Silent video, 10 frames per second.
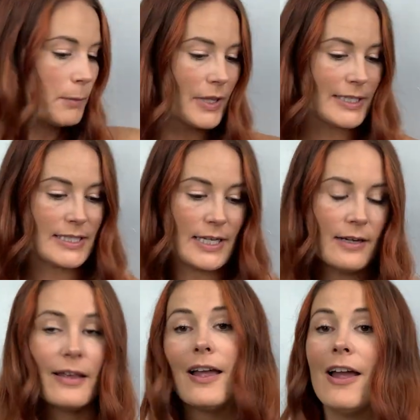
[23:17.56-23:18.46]
But that's
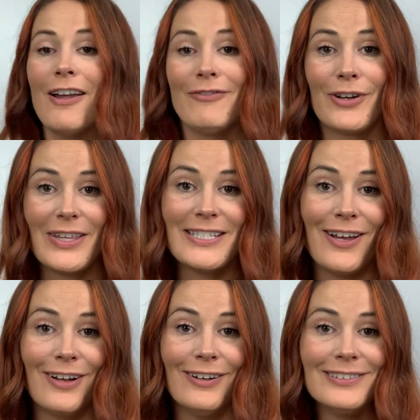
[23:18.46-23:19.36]
it for this
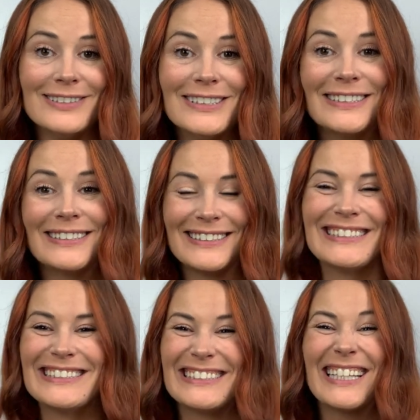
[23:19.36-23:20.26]
haul.
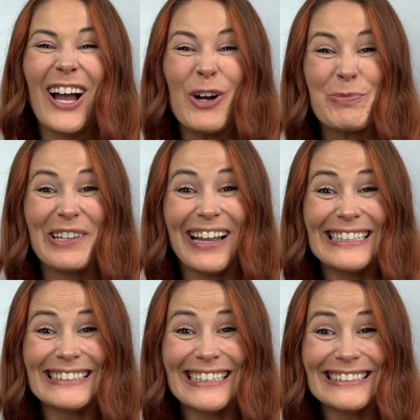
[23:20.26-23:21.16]
Hope you
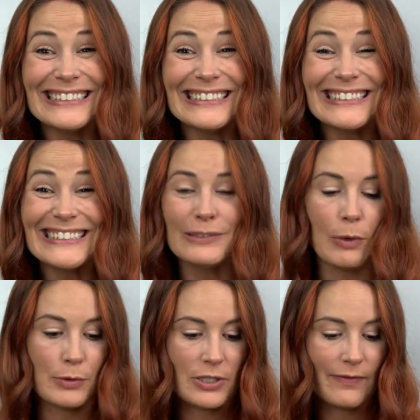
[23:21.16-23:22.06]
liked it.
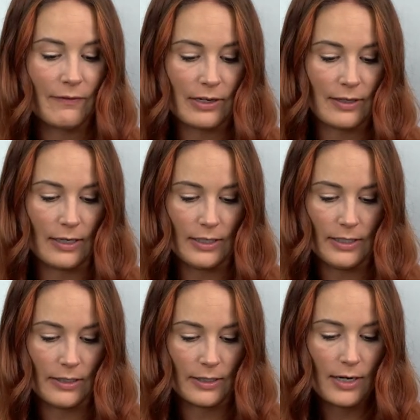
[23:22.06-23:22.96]
What was your favorite thing in
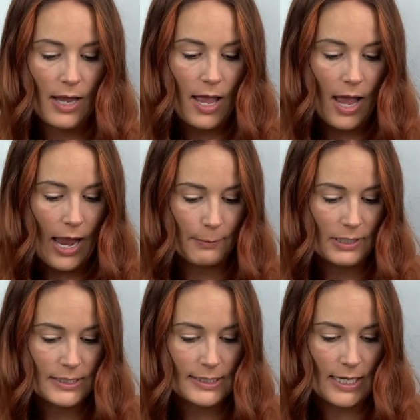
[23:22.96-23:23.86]
here? I'm
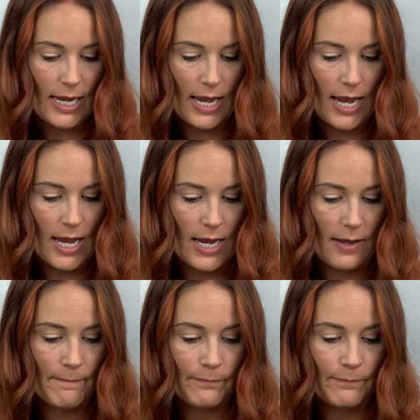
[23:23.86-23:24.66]
gonna say,